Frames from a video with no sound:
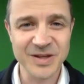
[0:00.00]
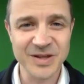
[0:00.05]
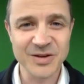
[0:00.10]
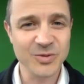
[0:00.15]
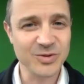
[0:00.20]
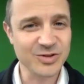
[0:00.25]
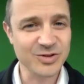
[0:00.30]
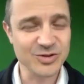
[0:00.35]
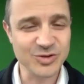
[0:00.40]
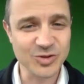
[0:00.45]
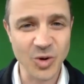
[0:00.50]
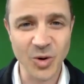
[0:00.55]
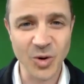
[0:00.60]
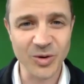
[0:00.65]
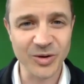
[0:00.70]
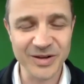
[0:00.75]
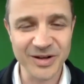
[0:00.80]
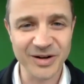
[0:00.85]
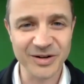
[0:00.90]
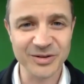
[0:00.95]
which is
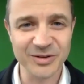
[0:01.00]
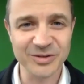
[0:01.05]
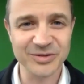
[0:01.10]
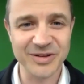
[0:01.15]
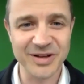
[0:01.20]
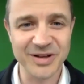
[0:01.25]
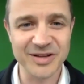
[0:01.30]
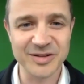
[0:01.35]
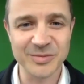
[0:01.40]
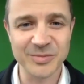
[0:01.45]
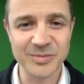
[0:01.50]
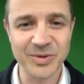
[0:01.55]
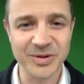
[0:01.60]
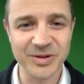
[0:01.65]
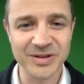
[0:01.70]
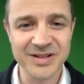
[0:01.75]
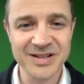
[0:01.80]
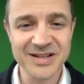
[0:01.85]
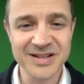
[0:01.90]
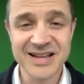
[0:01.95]
totally
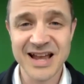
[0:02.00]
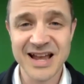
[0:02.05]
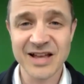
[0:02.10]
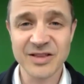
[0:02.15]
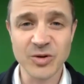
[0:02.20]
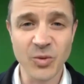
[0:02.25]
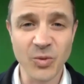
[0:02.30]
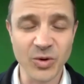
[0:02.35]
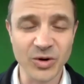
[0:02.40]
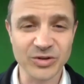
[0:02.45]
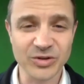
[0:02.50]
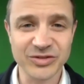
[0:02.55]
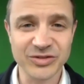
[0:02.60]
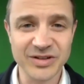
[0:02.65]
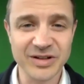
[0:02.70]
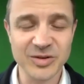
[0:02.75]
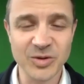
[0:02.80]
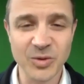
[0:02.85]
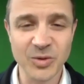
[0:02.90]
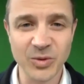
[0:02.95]
understandable. And the worst thing in
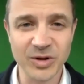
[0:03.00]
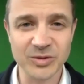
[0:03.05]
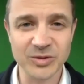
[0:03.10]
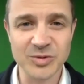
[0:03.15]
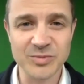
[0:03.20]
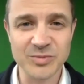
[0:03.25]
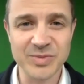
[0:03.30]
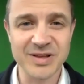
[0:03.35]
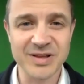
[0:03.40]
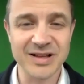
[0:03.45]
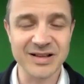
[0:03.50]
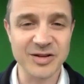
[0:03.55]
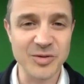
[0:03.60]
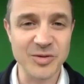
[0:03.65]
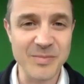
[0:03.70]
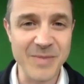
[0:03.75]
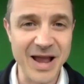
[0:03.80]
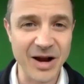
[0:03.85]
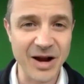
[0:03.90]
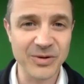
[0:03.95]
the world would be that their
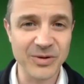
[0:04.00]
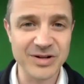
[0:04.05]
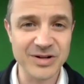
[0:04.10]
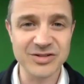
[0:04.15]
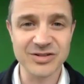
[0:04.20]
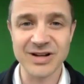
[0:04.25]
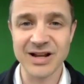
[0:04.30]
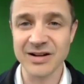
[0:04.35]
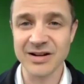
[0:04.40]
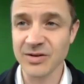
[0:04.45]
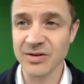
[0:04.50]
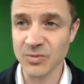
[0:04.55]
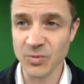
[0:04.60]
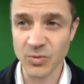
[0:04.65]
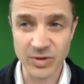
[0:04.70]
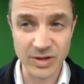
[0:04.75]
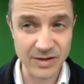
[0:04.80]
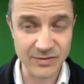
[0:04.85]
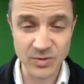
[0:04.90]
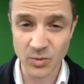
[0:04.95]
marriage, and
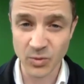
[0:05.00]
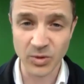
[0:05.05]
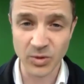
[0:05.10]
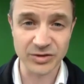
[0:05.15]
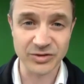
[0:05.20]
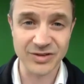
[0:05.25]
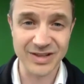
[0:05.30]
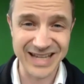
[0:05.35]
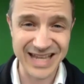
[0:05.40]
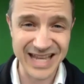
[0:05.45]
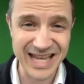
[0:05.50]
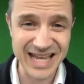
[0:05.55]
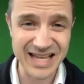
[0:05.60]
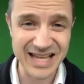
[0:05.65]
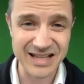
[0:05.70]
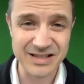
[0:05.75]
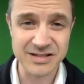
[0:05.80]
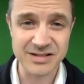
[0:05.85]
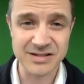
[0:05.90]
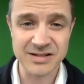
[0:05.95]
even worse, the
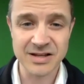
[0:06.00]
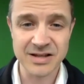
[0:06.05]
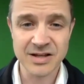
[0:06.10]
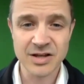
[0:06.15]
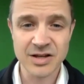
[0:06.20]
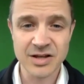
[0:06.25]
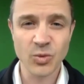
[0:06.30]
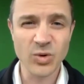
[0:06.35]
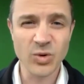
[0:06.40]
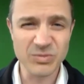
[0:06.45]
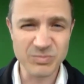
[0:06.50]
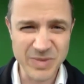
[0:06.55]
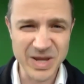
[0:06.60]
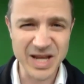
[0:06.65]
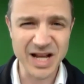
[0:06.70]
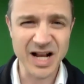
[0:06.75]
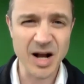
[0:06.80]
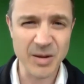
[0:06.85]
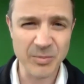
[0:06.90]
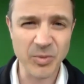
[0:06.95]
kids, would
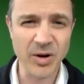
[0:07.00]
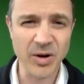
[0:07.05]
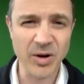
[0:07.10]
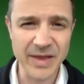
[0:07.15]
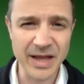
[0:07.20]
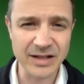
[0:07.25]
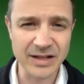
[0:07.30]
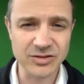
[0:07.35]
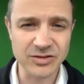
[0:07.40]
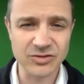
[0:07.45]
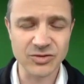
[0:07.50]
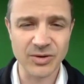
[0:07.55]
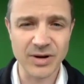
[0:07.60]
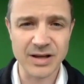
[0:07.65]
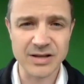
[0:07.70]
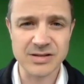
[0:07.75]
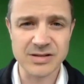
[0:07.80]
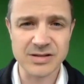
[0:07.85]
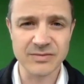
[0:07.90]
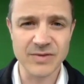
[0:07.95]
pick up on that
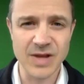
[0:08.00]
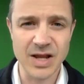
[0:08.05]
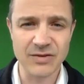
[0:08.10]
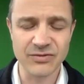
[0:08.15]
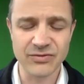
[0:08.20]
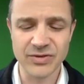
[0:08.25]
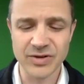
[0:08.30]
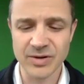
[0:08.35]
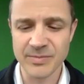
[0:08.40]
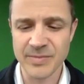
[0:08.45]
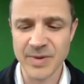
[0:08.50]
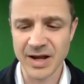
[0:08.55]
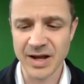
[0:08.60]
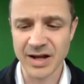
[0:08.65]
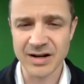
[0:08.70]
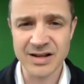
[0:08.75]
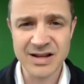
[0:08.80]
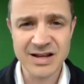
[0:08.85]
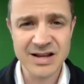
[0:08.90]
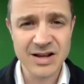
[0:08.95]
stress and feel bad.
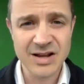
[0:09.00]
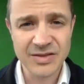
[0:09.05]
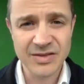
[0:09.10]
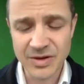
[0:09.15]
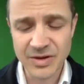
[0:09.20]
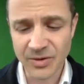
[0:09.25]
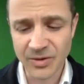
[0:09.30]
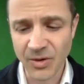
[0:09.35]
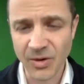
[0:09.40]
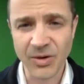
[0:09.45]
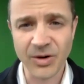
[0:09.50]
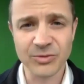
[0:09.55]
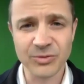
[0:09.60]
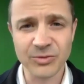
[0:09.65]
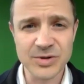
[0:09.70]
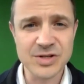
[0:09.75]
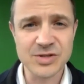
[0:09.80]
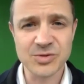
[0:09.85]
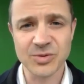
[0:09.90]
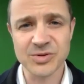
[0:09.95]
There are
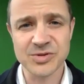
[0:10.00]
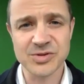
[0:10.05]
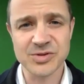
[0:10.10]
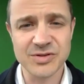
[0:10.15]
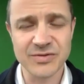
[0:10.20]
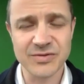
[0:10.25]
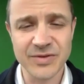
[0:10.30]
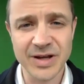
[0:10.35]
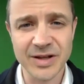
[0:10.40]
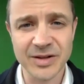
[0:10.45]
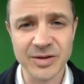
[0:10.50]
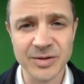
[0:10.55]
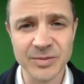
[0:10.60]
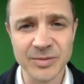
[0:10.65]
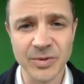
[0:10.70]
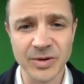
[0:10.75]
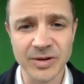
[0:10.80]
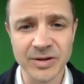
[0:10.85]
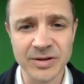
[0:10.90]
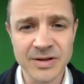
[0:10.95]
resources
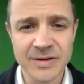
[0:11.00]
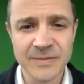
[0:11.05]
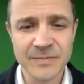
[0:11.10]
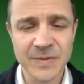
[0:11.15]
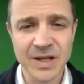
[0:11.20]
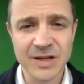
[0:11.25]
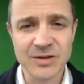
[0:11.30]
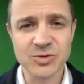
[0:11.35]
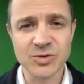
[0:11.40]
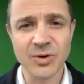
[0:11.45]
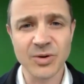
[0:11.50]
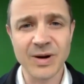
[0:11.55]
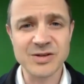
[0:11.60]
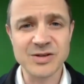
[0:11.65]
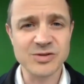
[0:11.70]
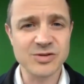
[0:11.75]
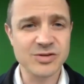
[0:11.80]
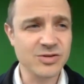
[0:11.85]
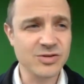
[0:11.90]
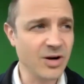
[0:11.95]
available. And so I
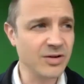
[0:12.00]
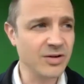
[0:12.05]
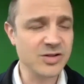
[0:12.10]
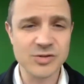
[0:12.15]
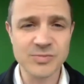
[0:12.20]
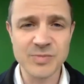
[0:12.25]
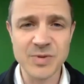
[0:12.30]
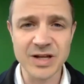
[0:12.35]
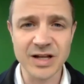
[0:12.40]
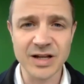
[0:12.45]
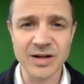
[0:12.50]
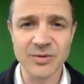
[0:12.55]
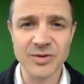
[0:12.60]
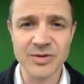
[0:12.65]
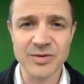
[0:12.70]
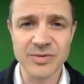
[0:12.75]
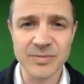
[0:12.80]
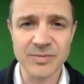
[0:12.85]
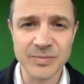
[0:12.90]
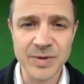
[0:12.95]
started speaking with
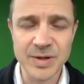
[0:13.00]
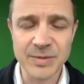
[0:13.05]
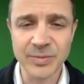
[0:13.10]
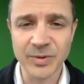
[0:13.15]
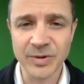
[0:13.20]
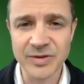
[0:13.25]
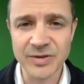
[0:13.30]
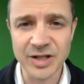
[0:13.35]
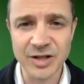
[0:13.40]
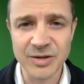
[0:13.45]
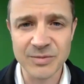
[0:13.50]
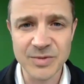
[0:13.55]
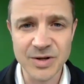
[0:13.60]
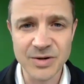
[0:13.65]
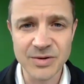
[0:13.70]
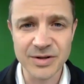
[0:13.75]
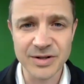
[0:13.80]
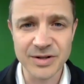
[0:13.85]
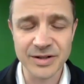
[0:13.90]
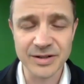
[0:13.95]
people in the
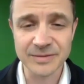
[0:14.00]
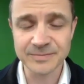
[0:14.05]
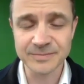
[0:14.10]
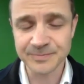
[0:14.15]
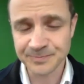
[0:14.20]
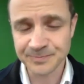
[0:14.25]
community,